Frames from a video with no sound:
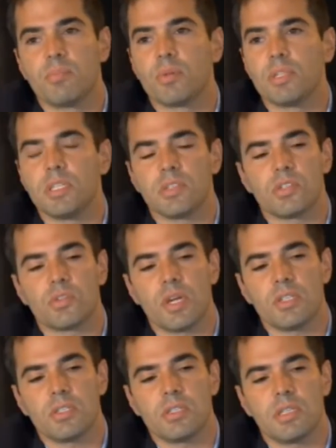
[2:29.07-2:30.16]
Printing
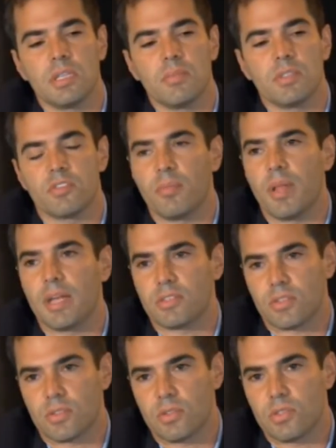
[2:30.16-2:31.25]
Stretches the Limits of Plastic
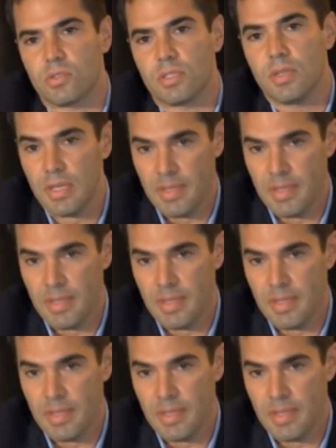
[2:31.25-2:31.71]
Surgery."